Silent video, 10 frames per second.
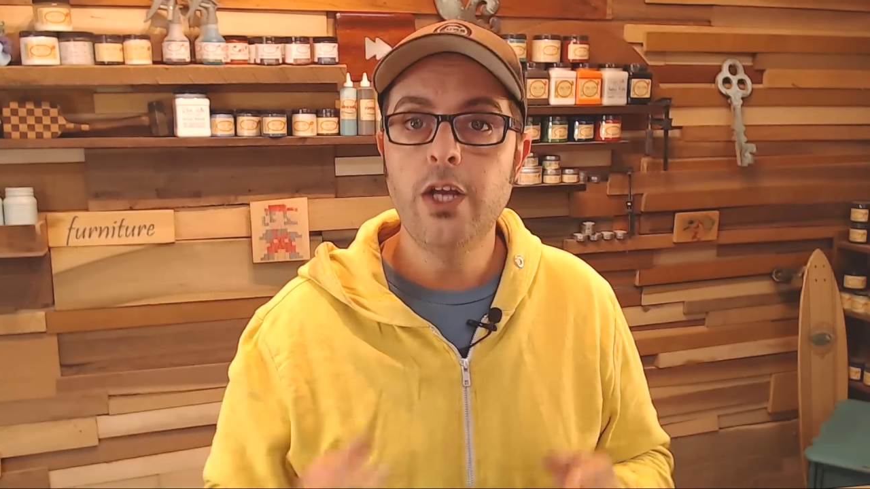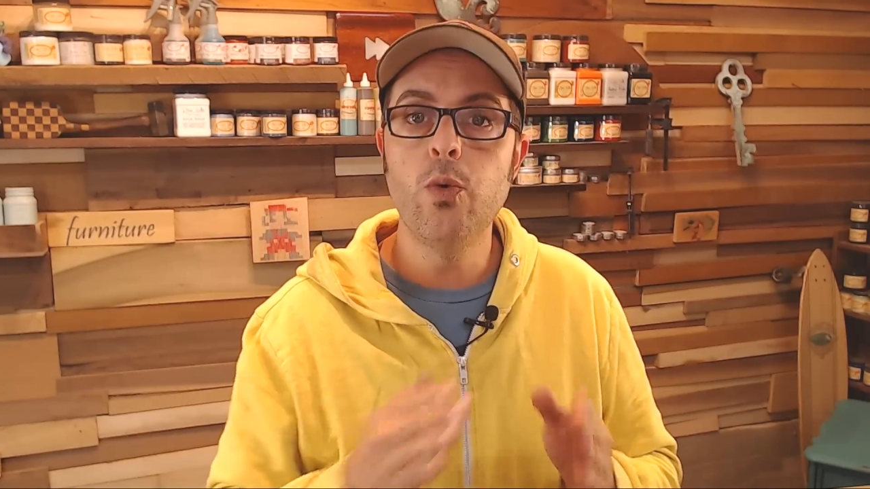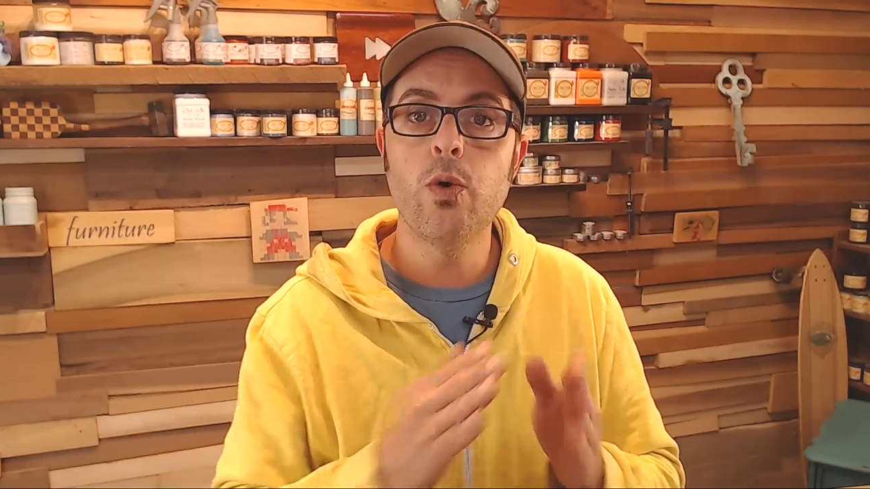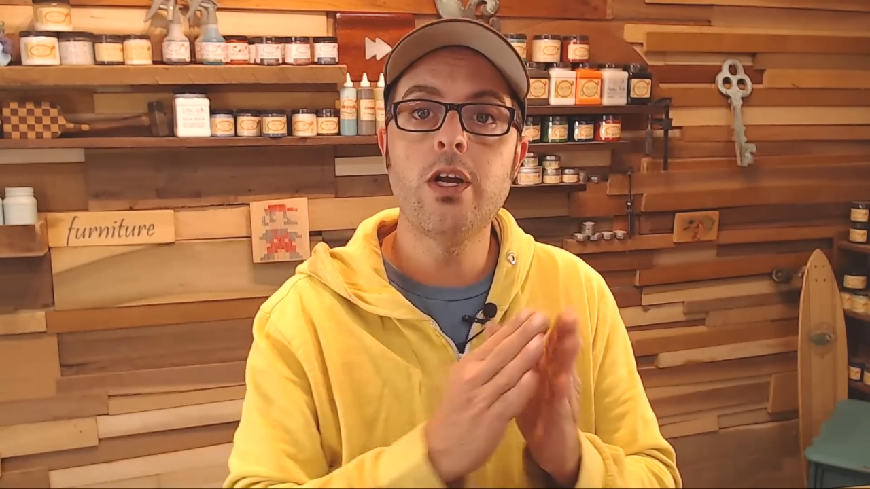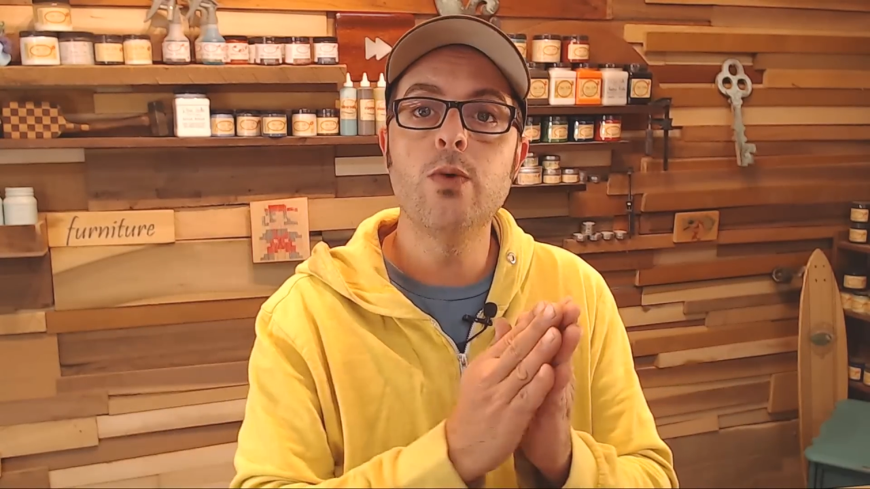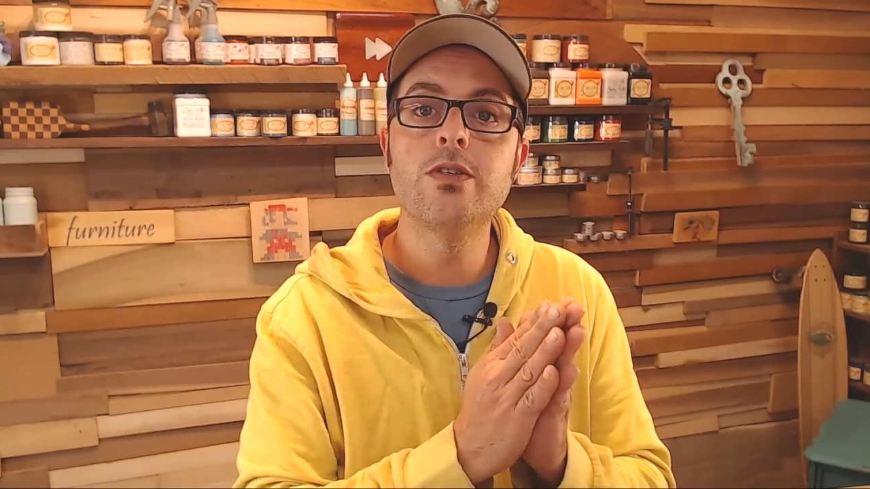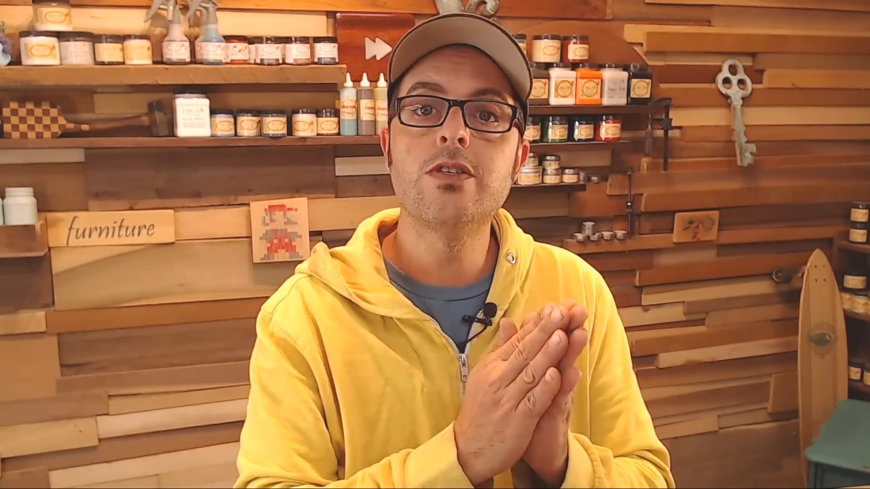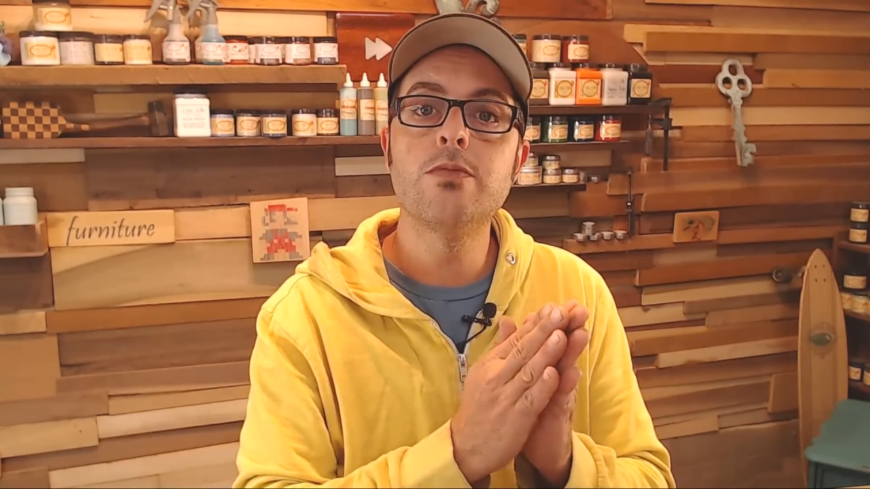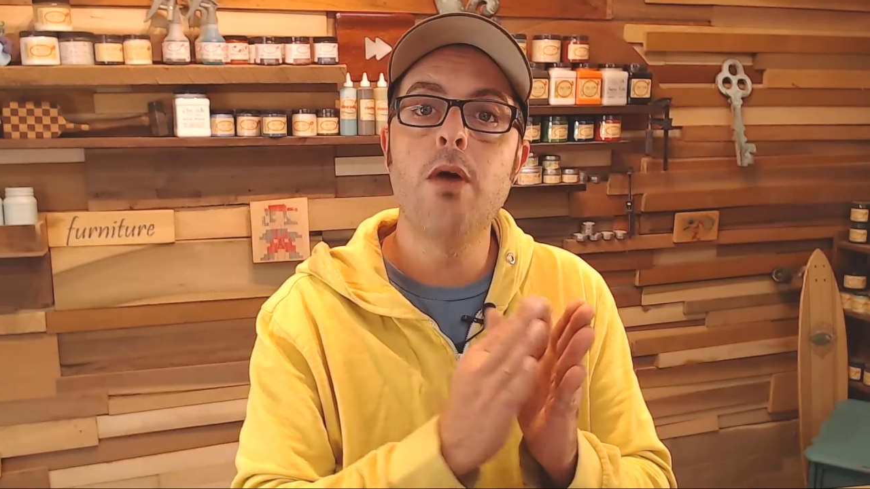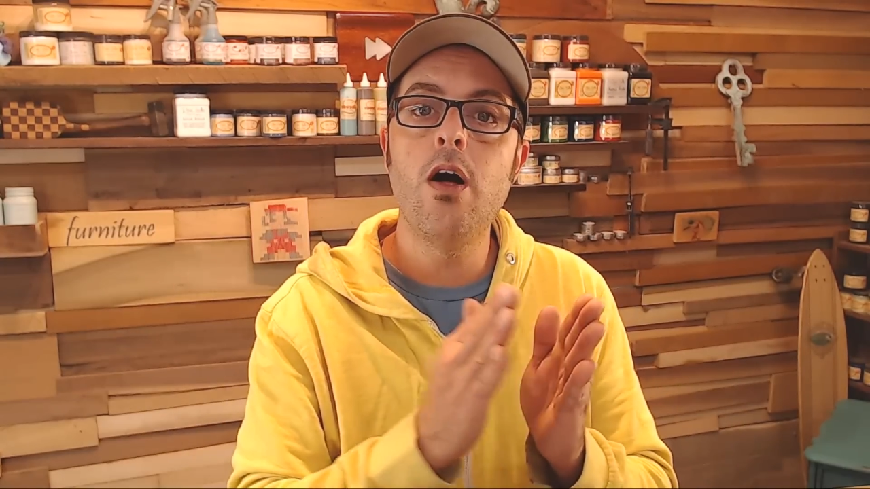You want to go in
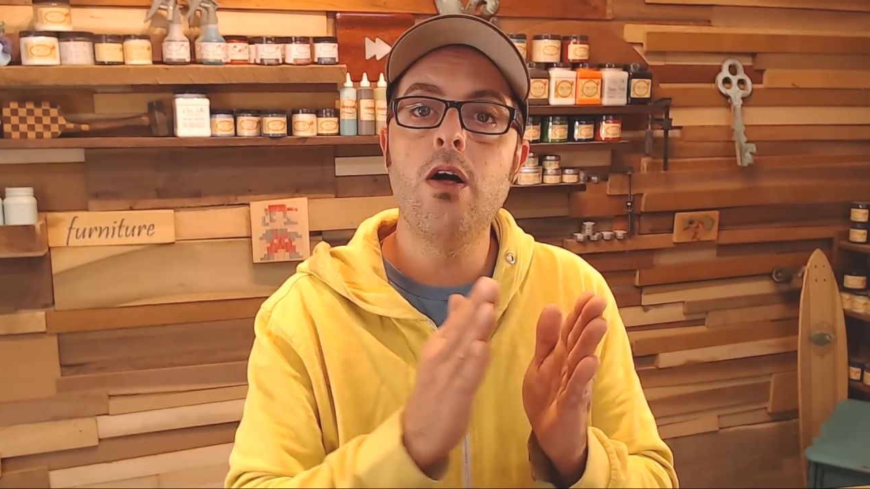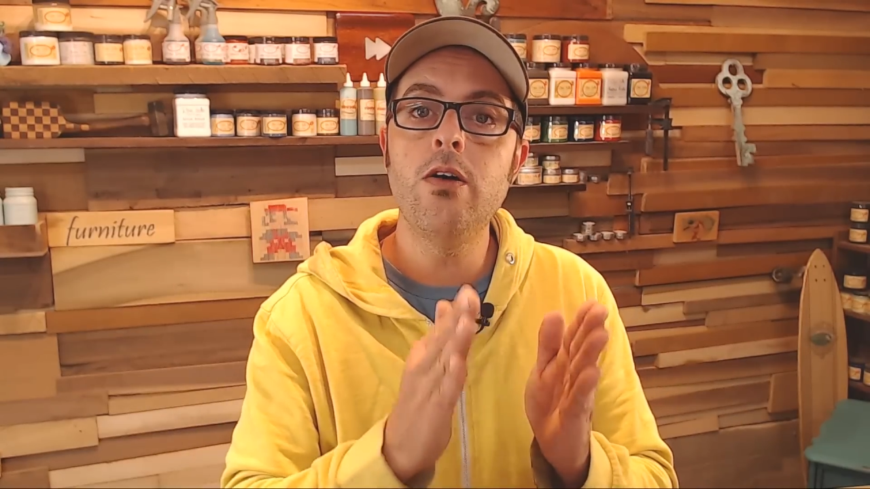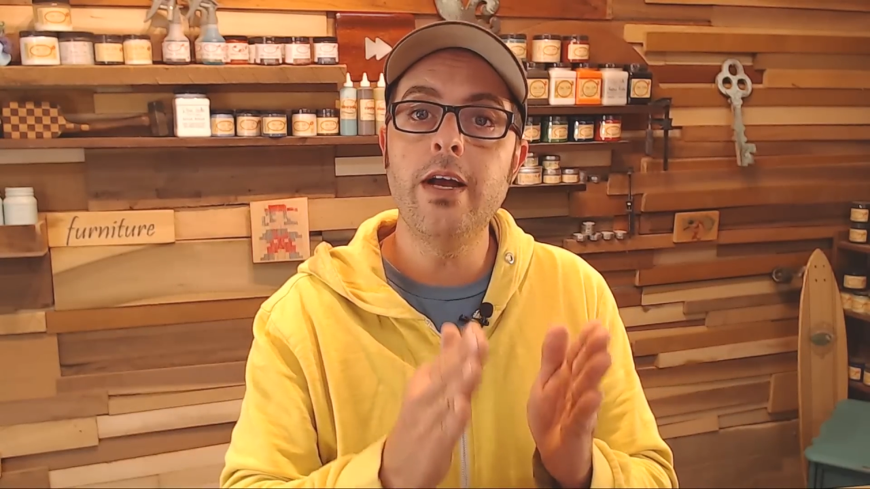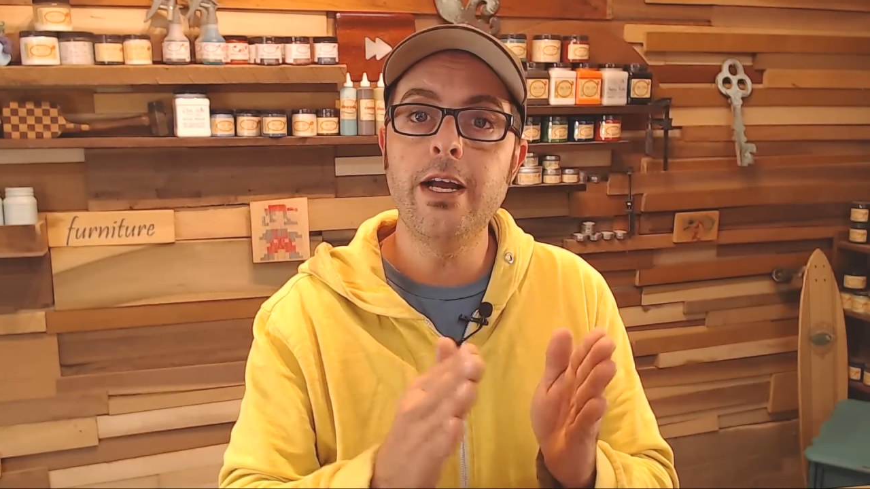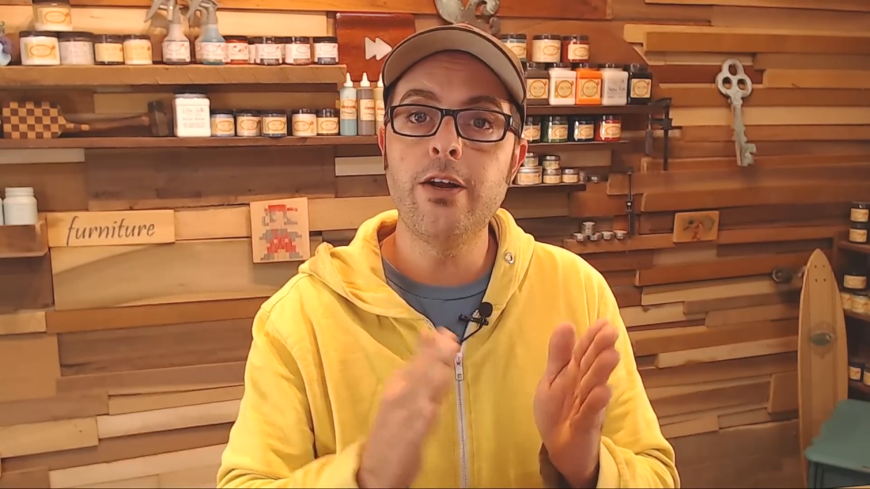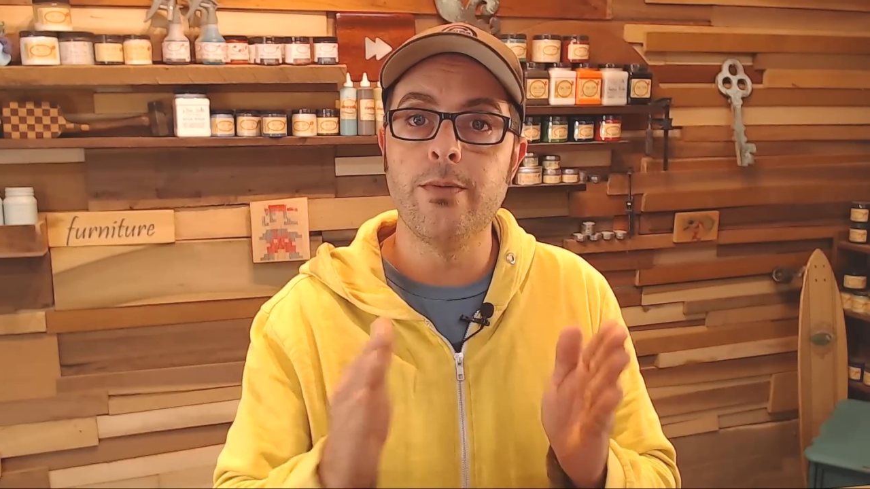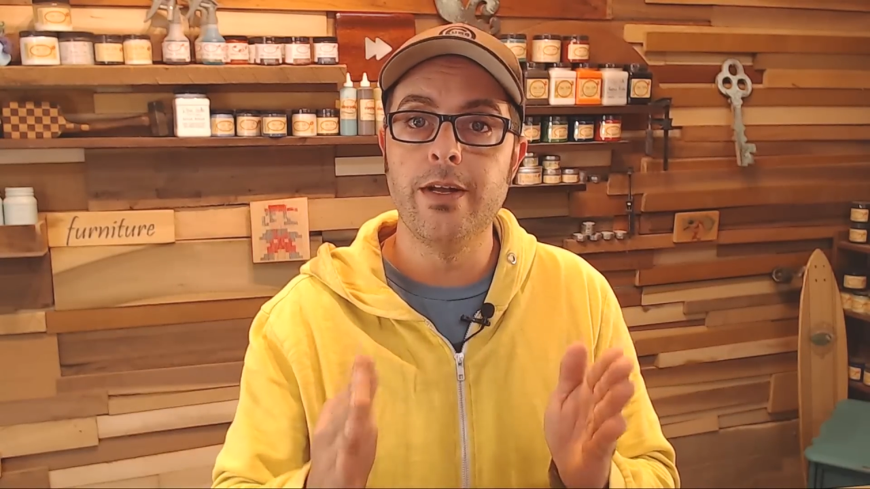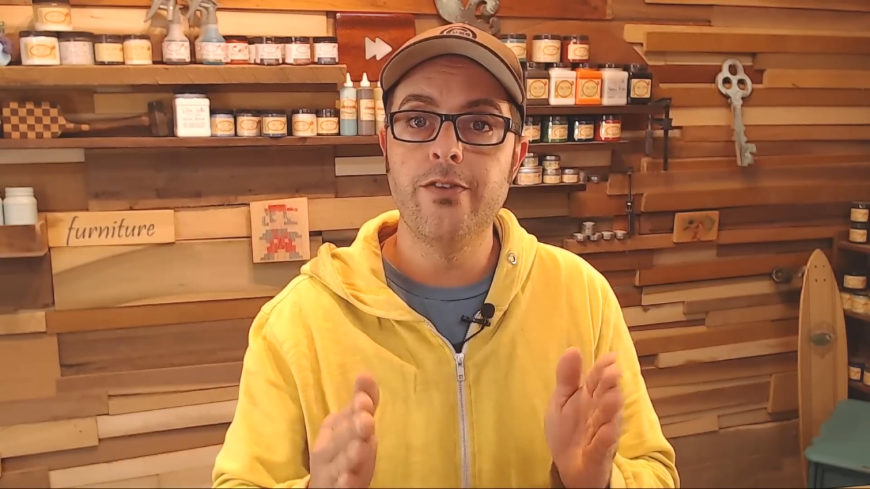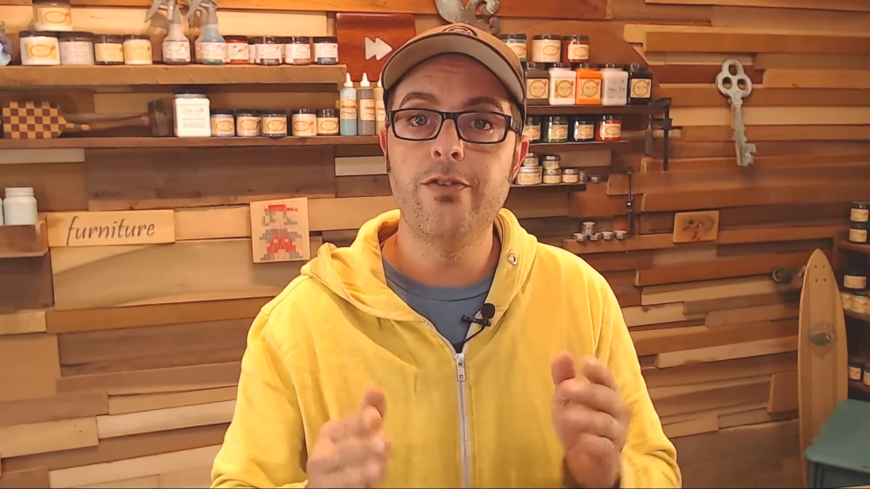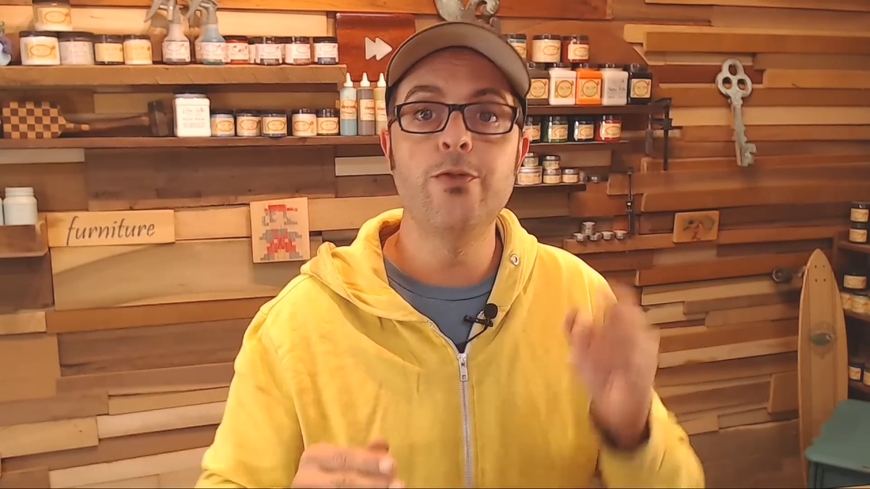small increments.